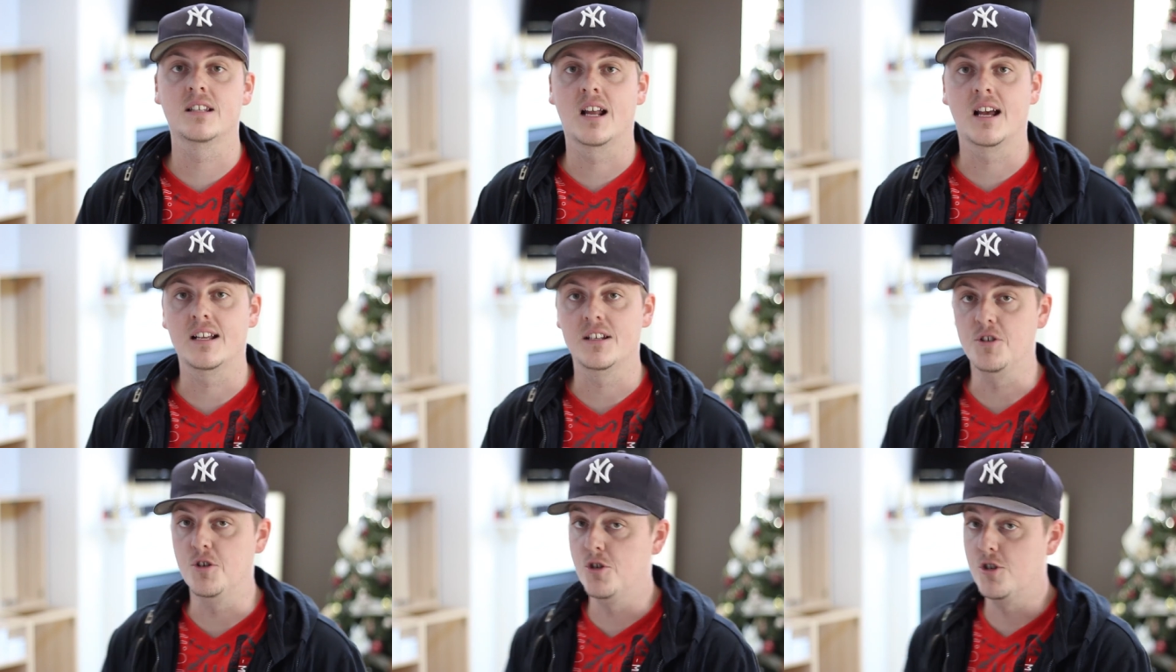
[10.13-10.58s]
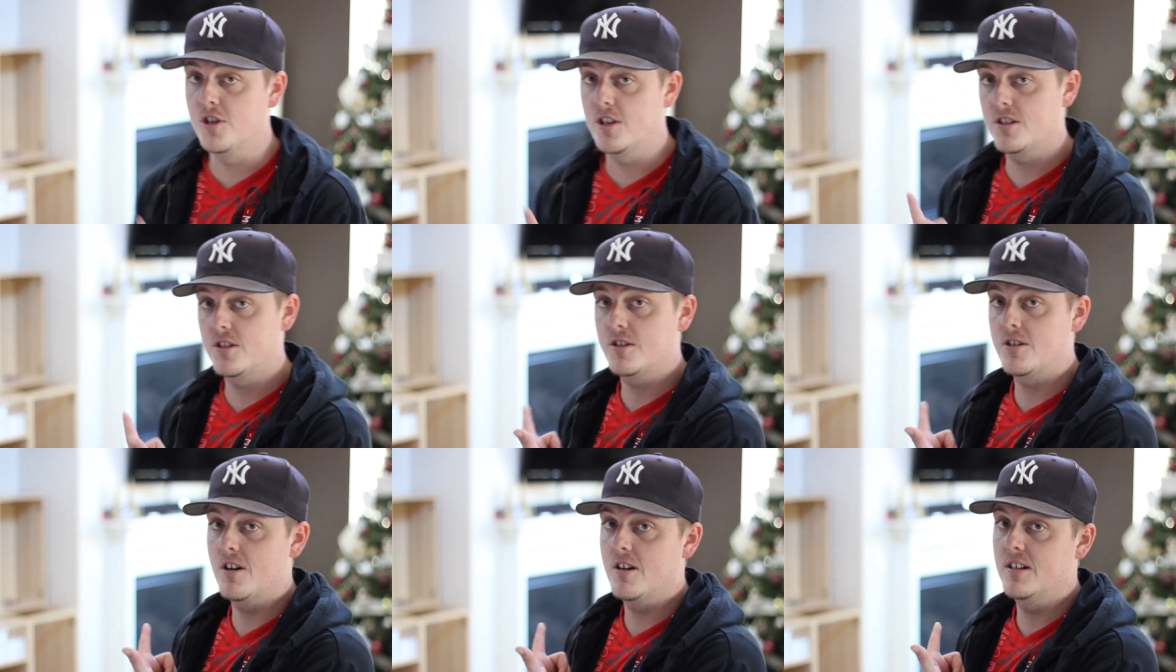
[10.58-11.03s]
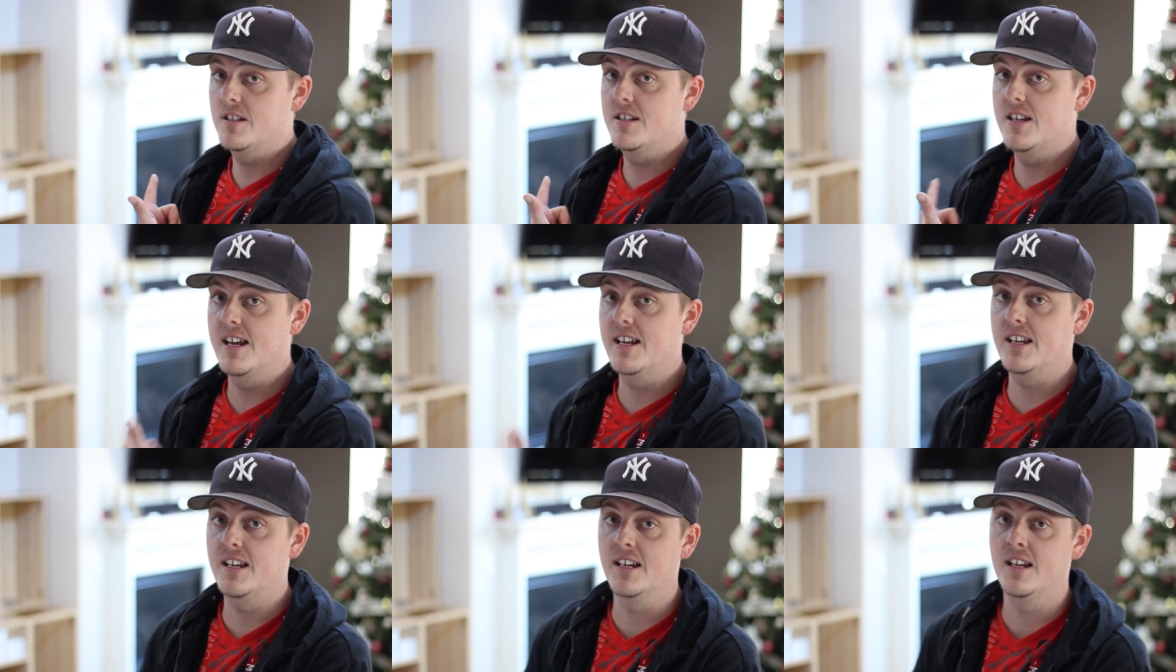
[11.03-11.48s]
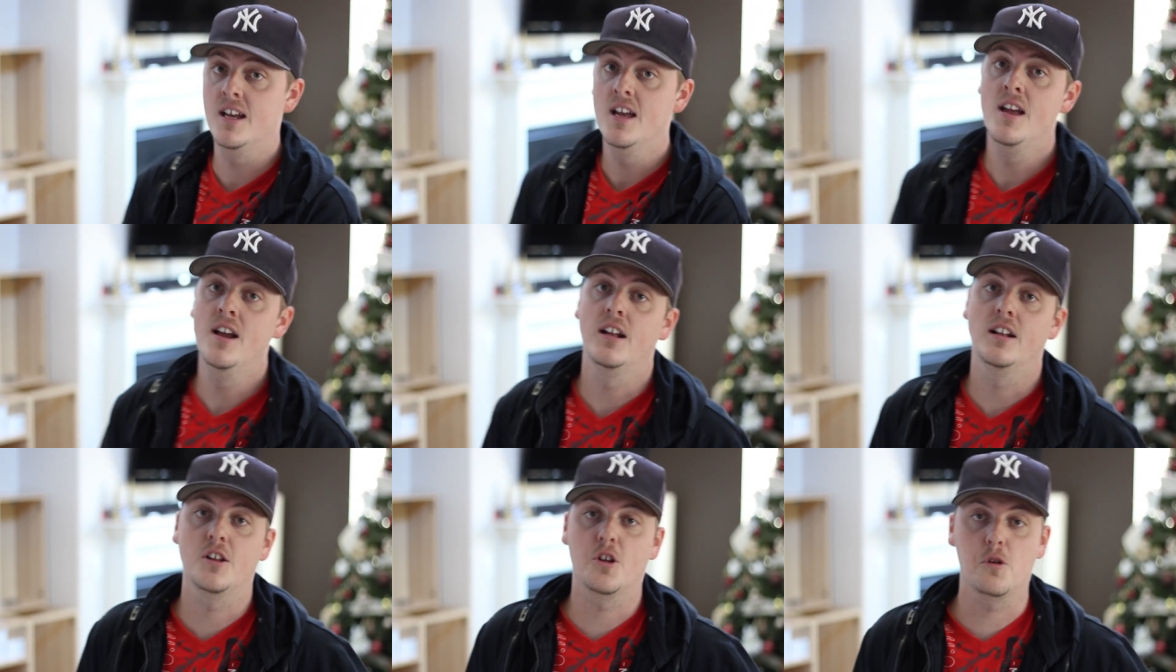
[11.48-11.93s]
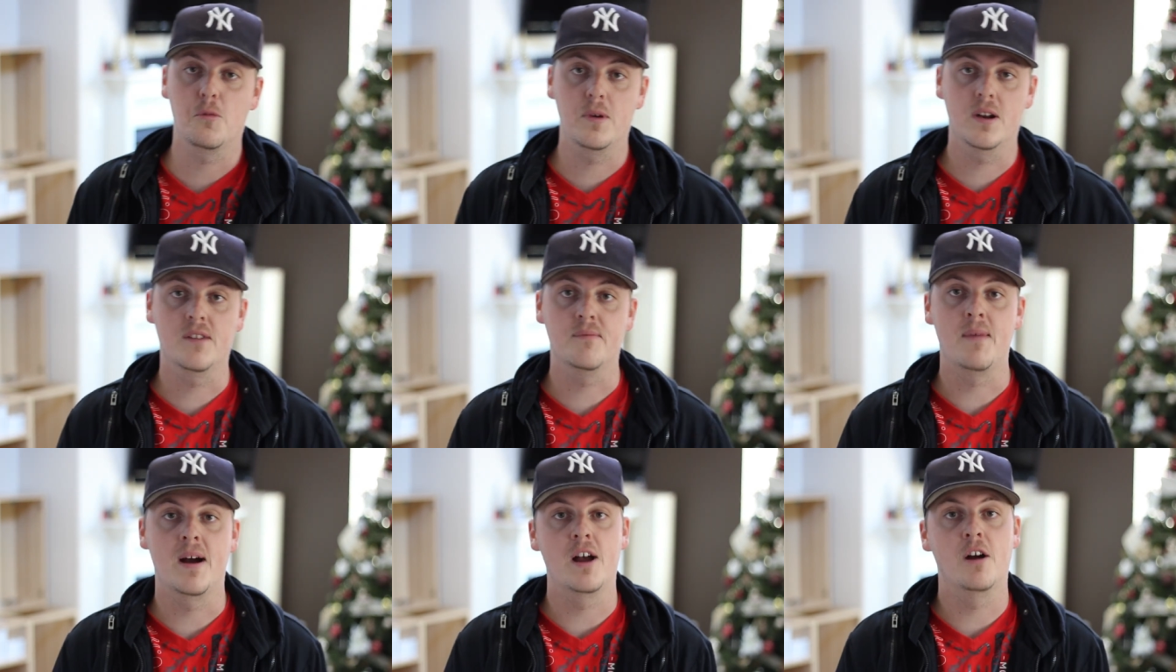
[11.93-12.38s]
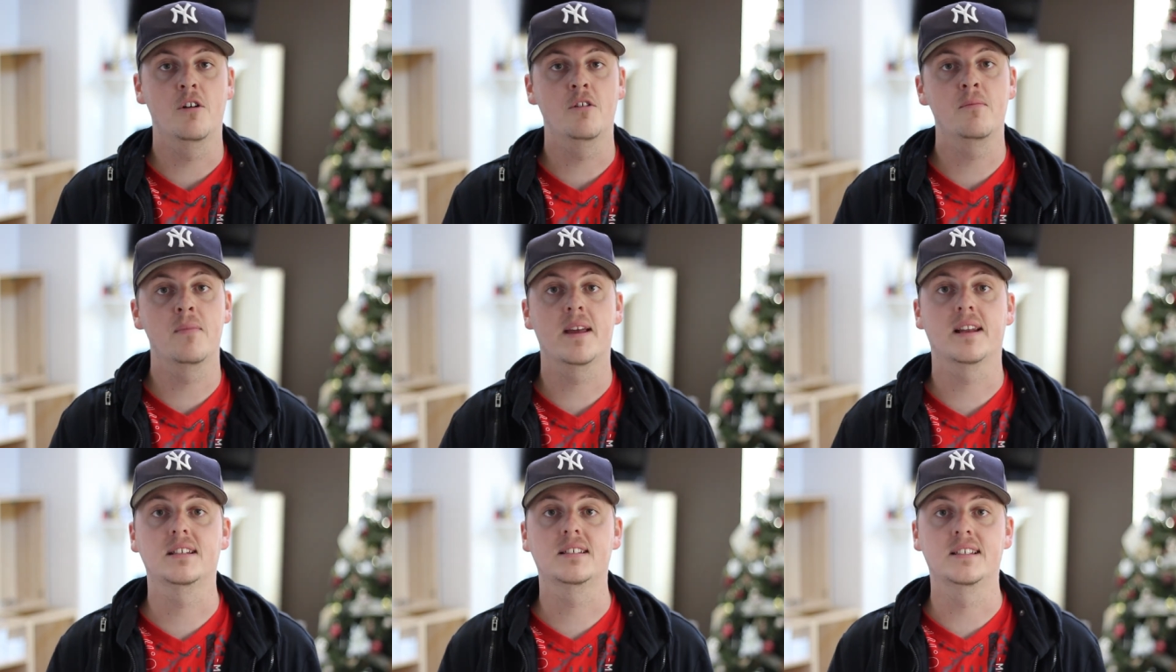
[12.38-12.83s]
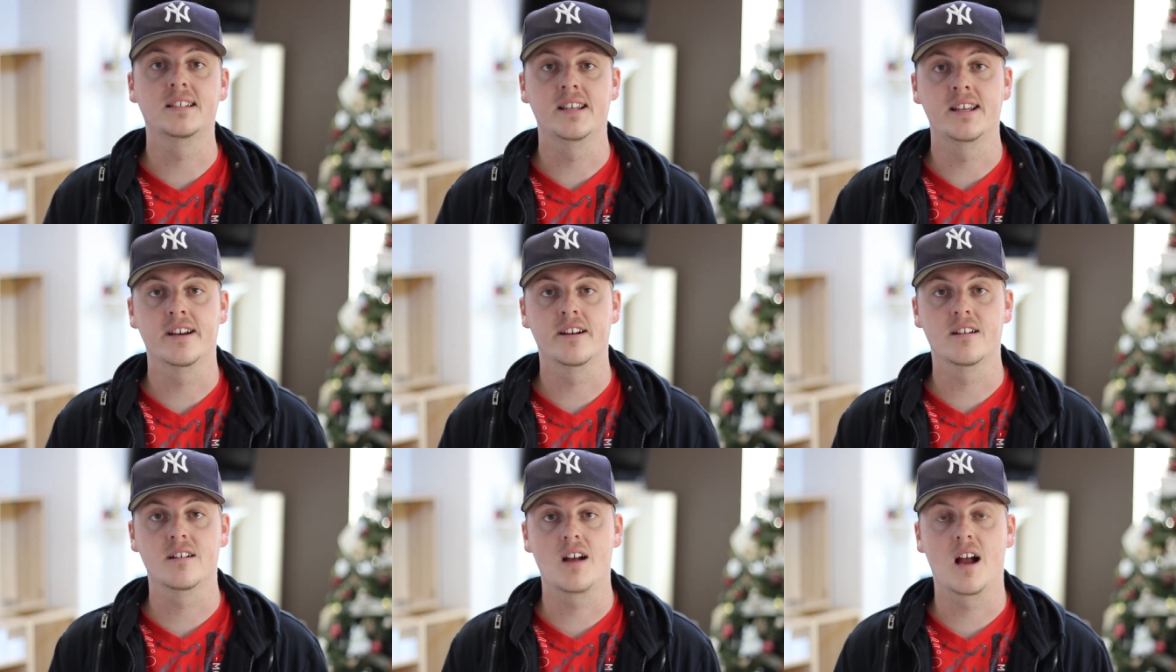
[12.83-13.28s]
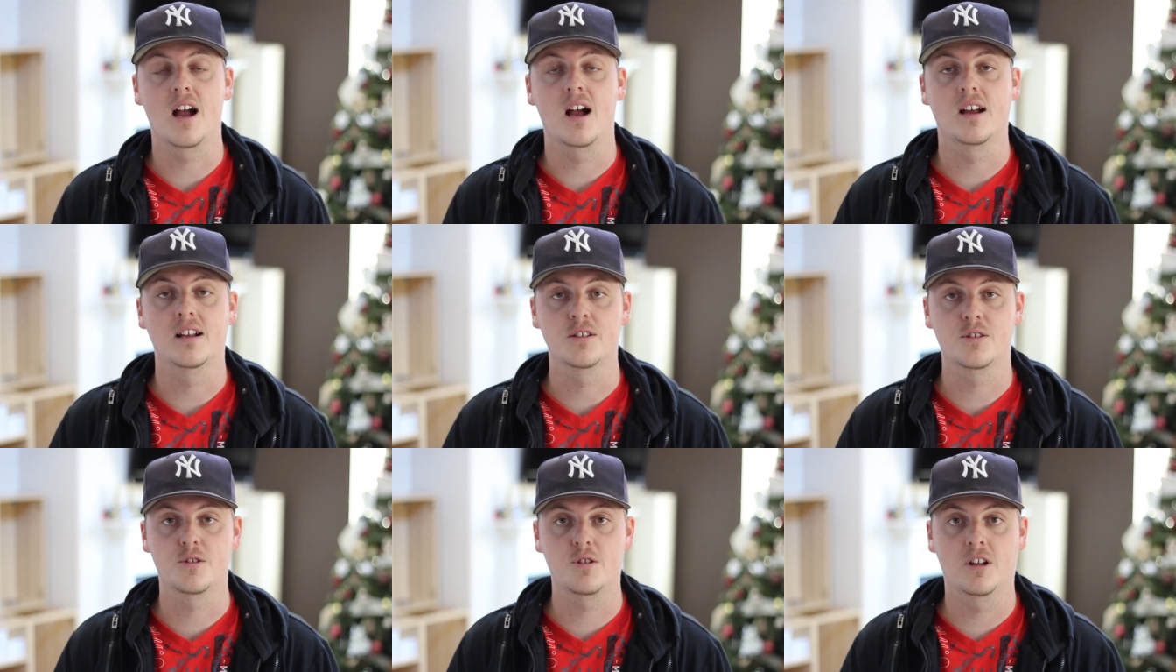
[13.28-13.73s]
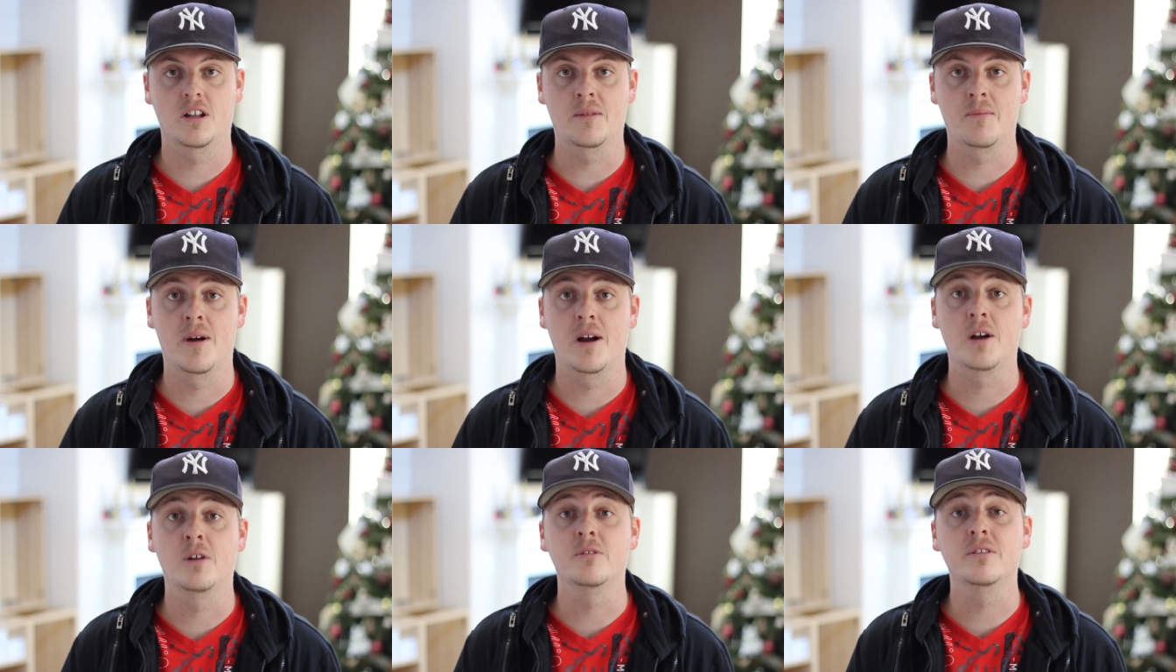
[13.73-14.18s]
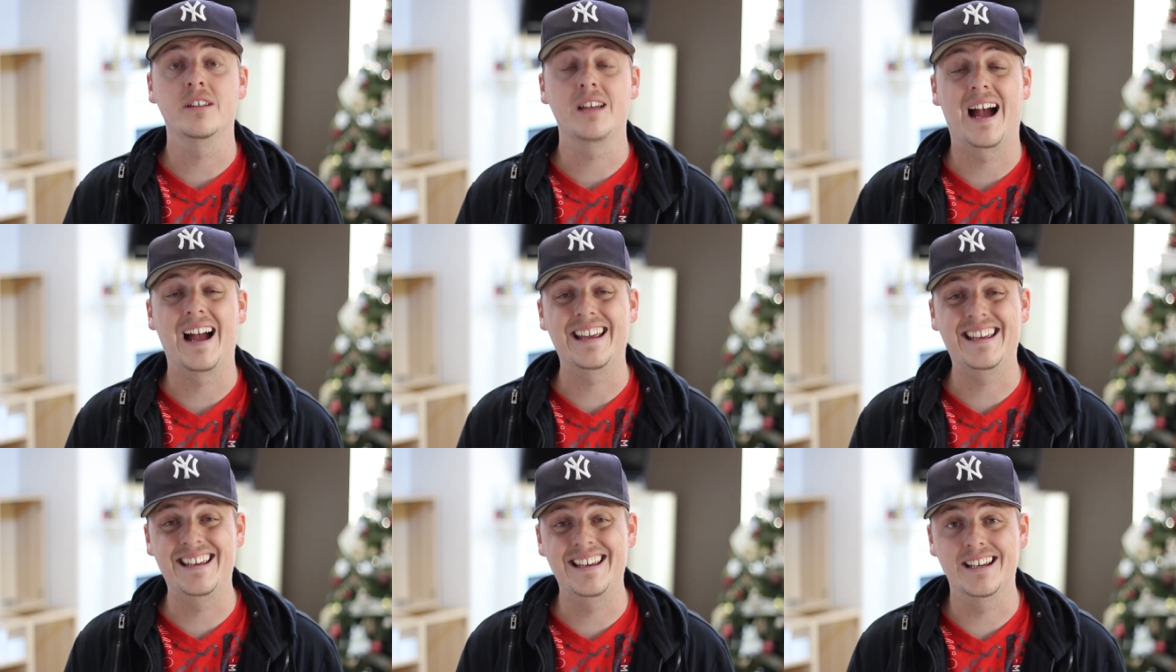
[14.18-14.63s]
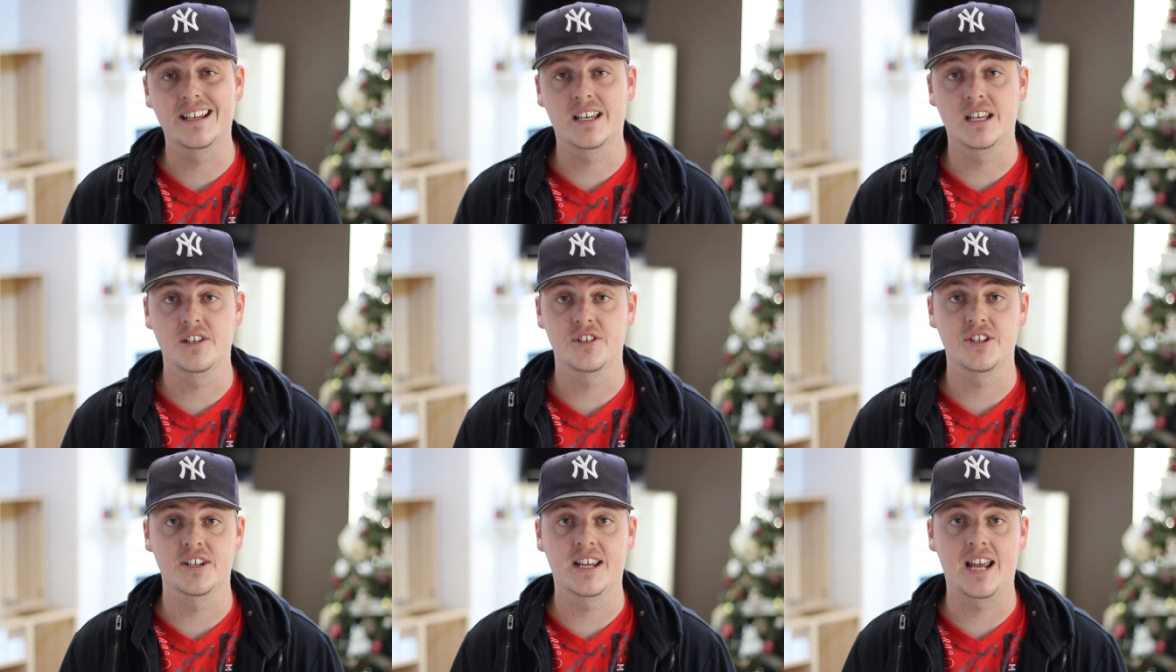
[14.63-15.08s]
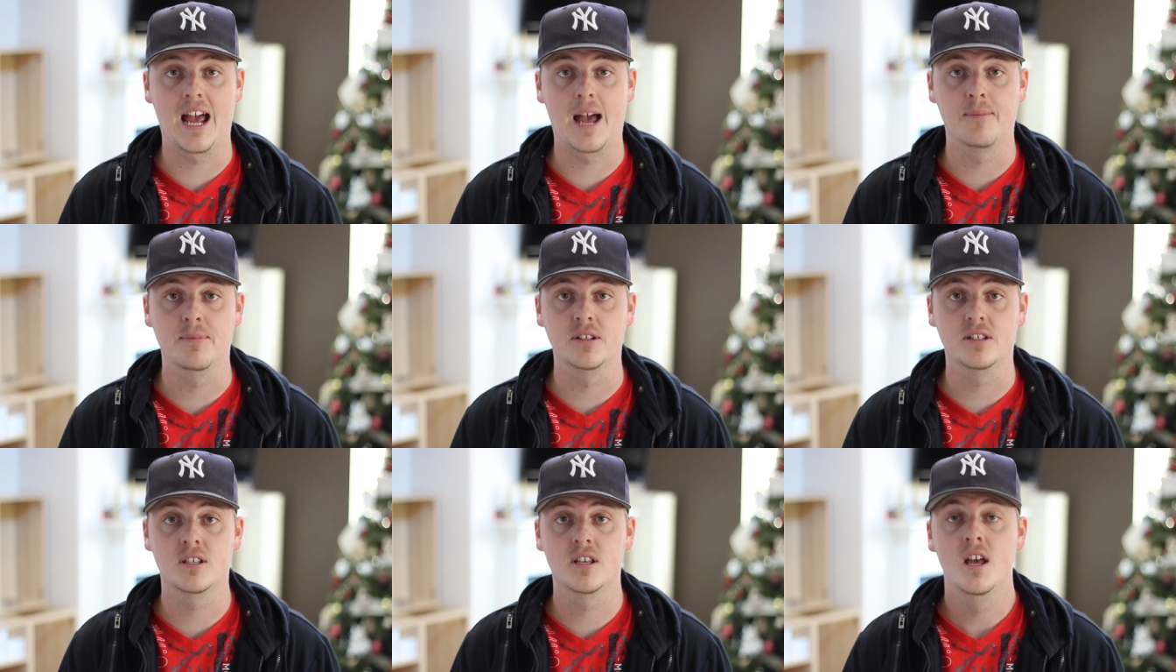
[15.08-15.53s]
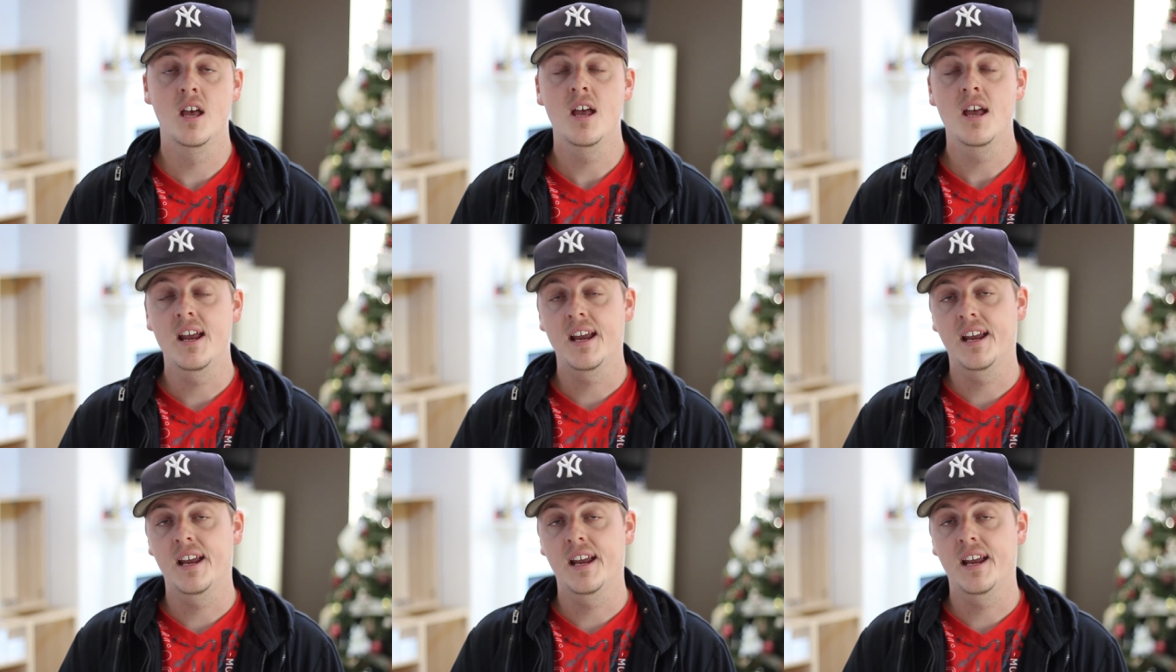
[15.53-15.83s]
and I just started taking a little bit of my own medicine here, uh, installing my own IKEA kitchen cabinets